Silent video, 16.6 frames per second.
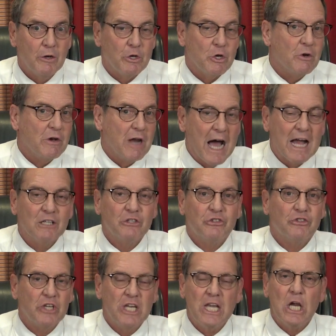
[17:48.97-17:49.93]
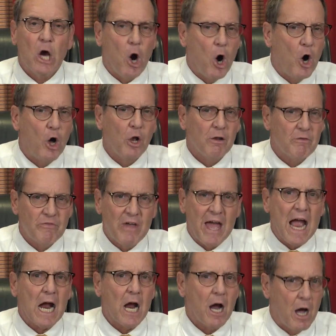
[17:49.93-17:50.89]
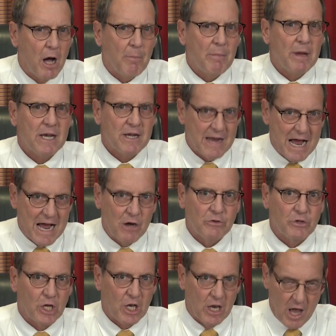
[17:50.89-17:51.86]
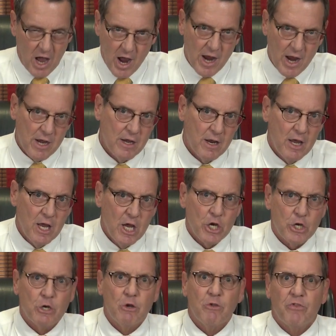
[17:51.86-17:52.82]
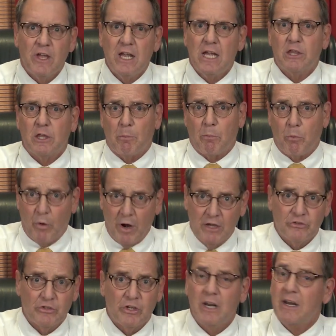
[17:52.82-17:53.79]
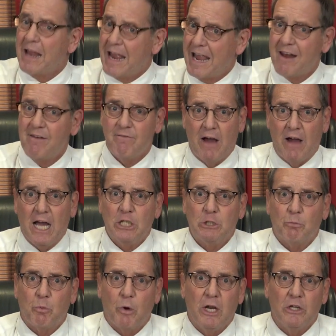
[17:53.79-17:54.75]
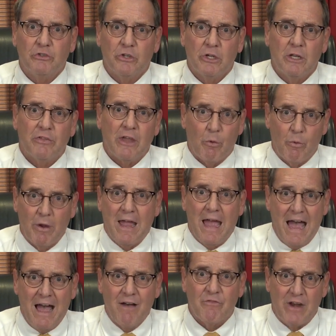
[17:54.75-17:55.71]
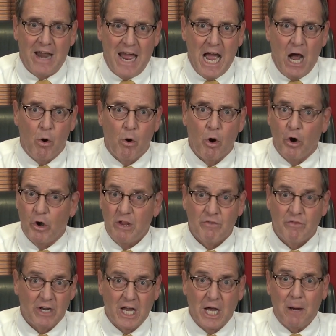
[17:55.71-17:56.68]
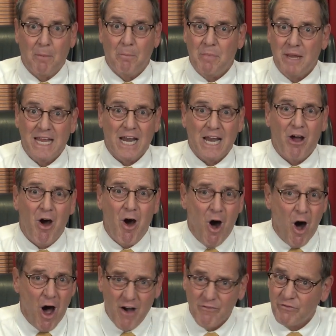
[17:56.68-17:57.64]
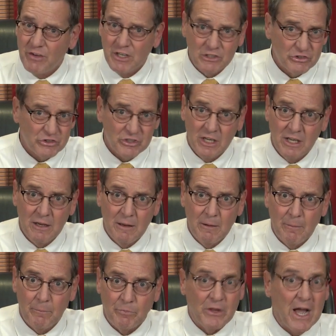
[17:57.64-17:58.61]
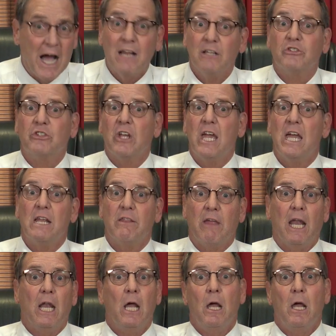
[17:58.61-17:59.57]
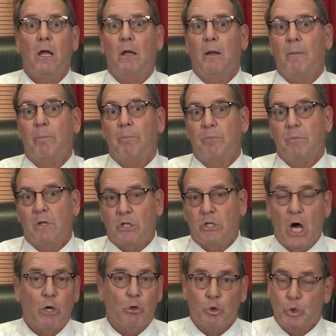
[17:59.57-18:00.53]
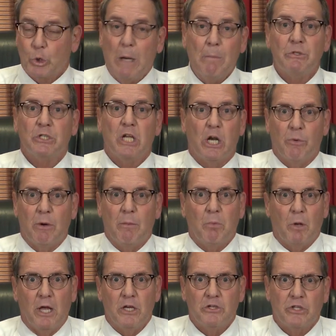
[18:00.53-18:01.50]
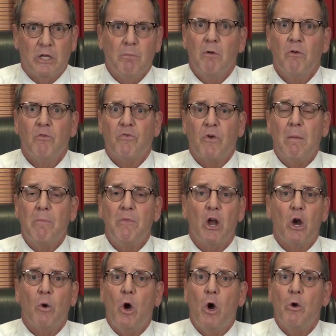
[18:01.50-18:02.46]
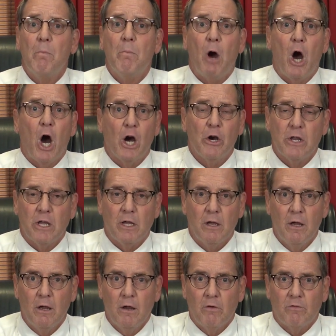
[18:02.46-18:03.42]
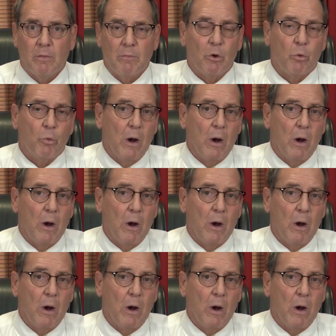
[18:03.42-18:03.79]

Do you not see all of that coming down the line? Do you think the president and vice president that we have now are even going to be in office? Not saying that Donald Trump's going to replace them, from their own party, from the